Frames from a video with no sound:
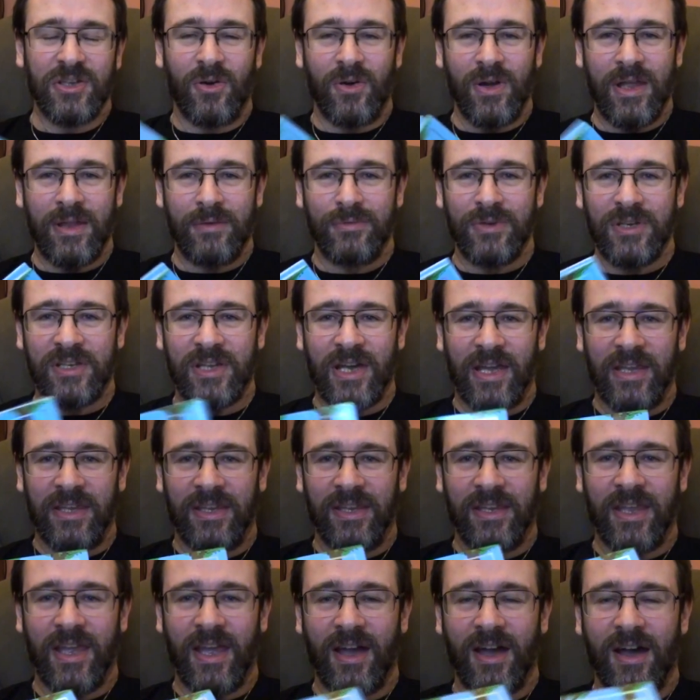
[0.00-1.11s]
not every day
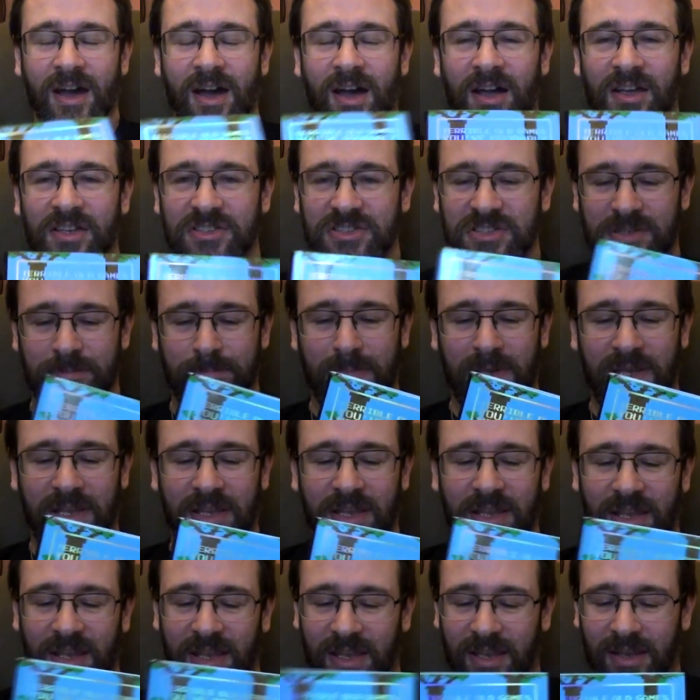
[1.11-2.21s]
you get asked to
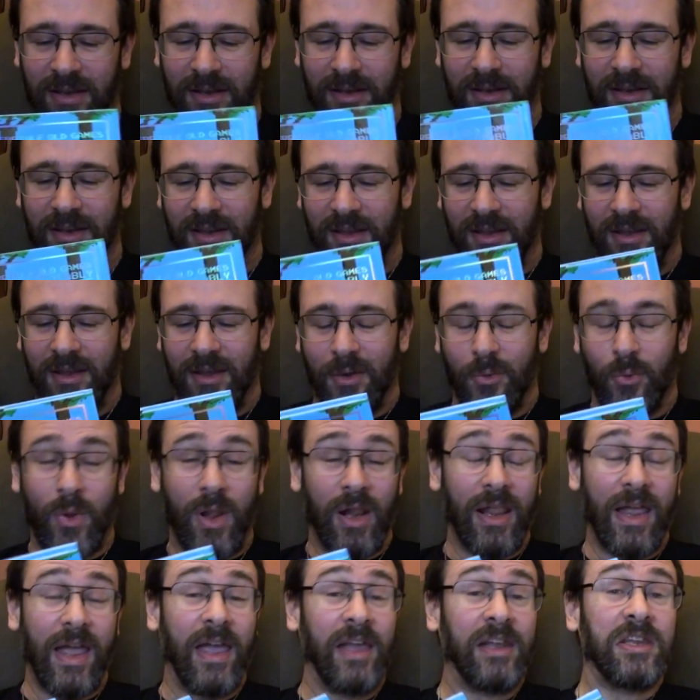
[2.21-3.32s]
be in
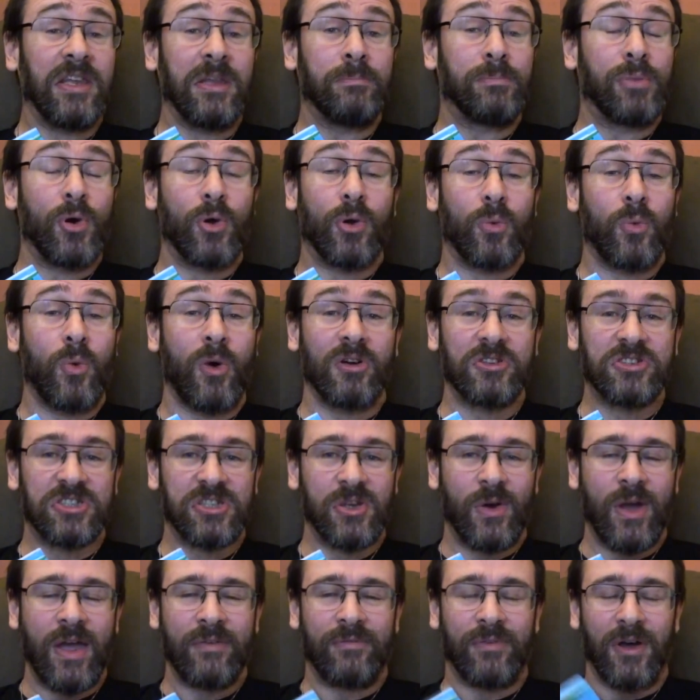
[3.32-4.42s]
well any book
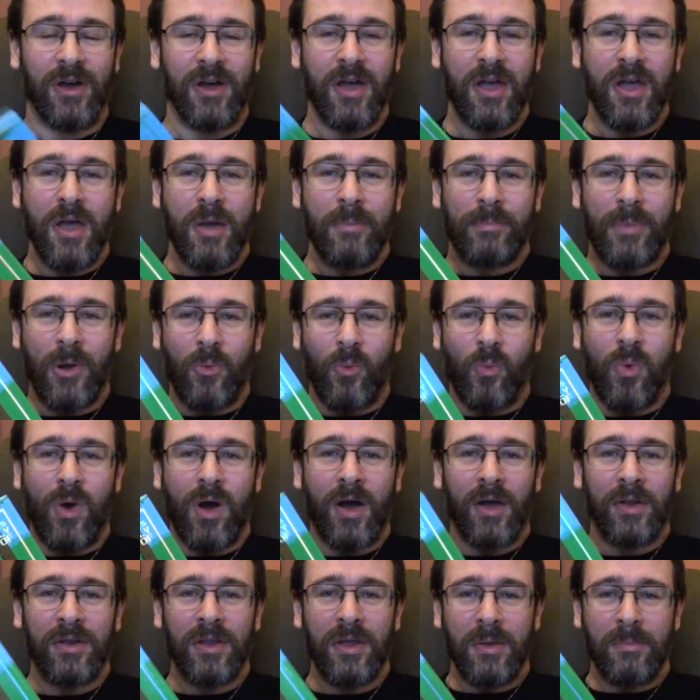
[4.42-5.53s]
whatsoever but
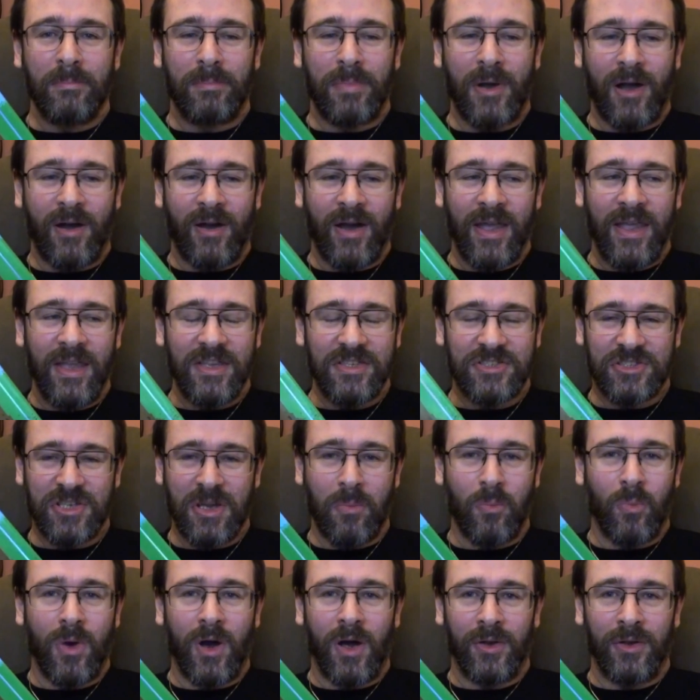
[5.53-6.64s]
one by
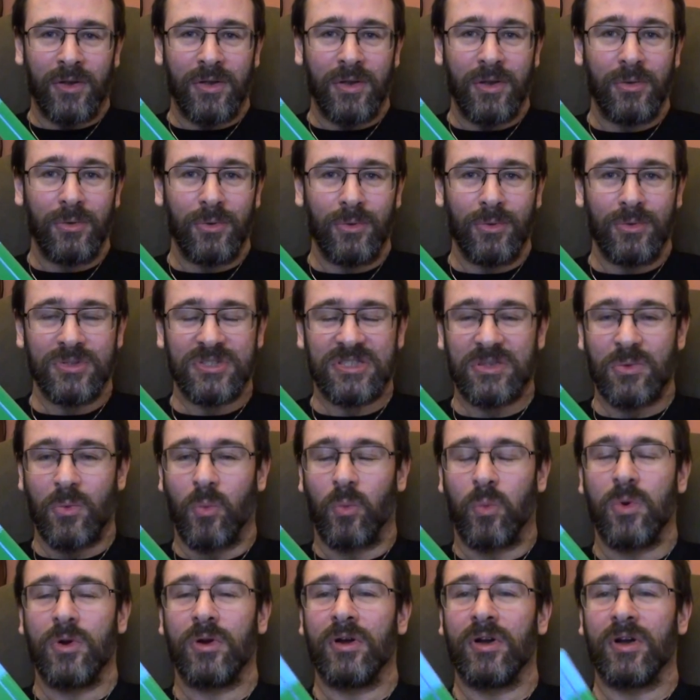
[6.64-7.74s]
someone whose
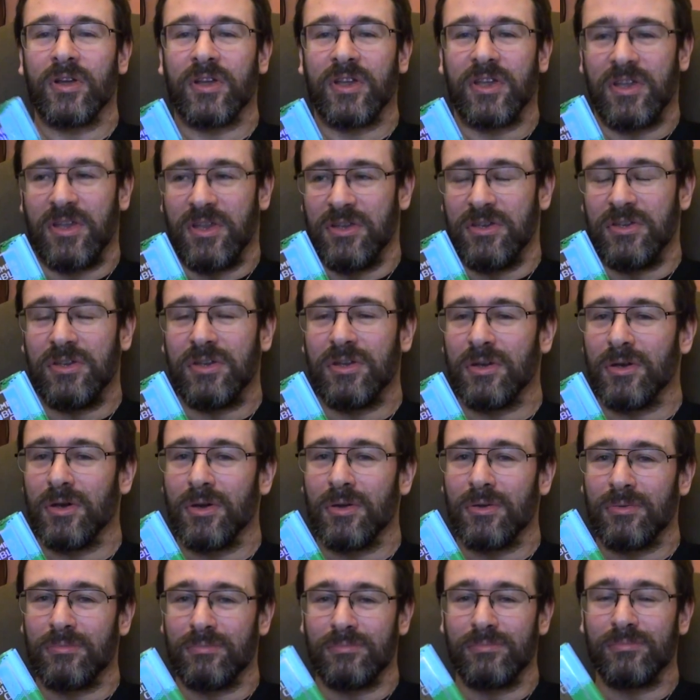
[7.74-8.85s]
work
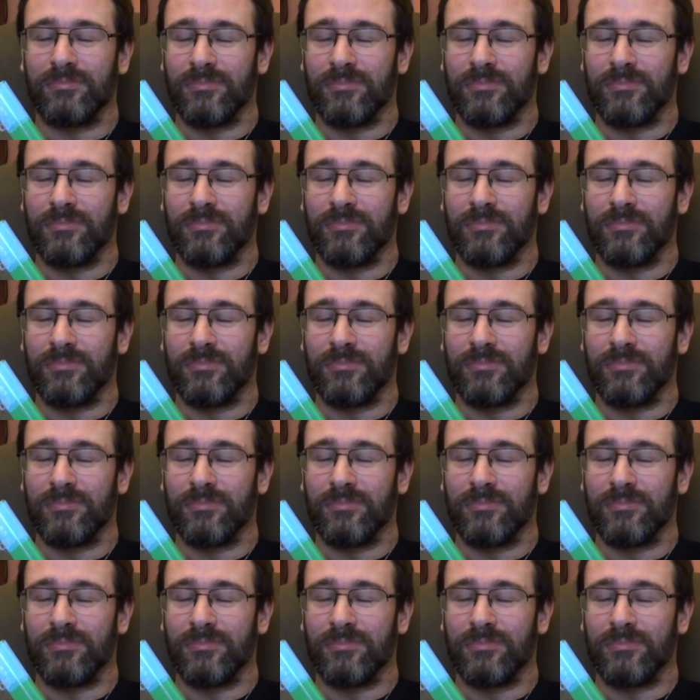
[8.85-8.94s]
you